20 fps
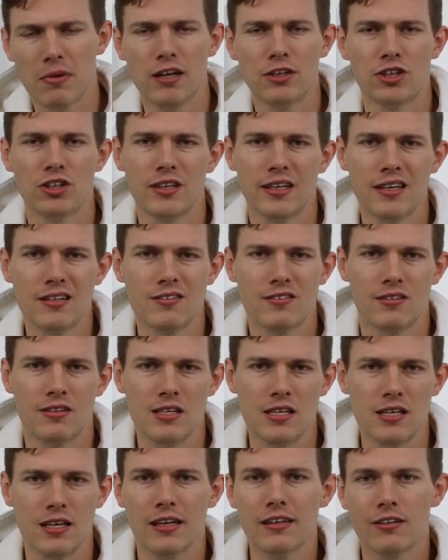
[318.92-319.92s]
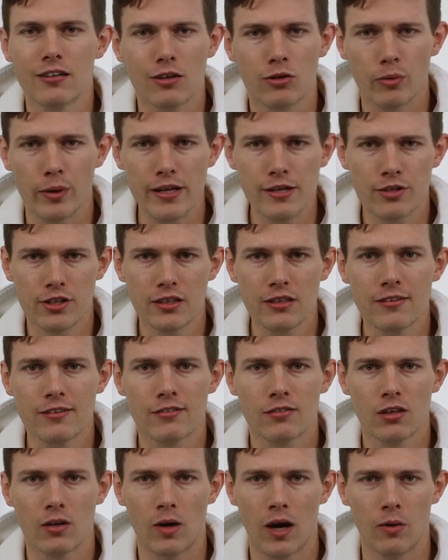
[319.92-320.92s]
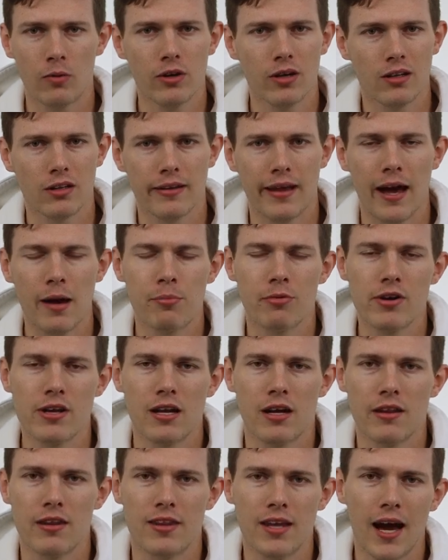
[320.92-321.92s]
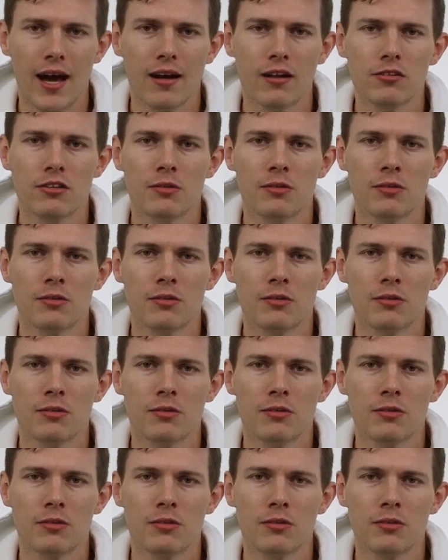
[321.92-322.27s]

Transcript: mentioning is the integrations. So I want to elaborate on that a